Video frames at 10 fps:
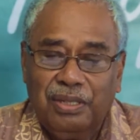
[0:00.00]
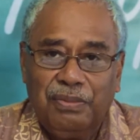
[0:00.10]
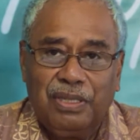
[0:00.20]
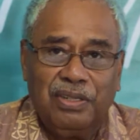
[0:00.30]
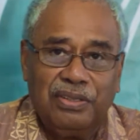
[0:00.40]

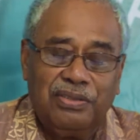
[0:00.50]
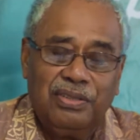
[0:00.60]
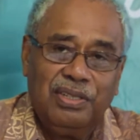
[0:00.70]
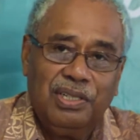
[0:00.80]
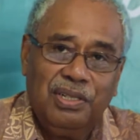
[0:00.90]
Because
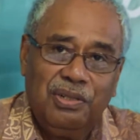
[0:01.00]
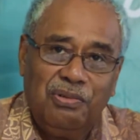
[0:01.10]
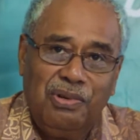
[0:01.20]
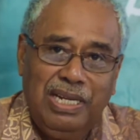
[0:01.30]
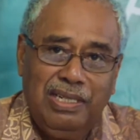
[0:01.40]

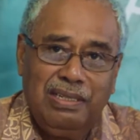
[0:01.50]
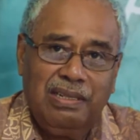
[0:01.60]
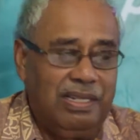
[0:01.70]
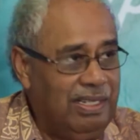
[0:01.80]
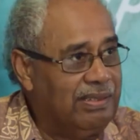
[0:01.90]
when
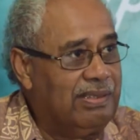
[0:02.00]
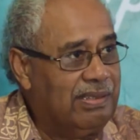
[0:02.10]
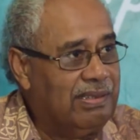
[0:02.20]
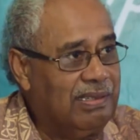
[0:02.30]
these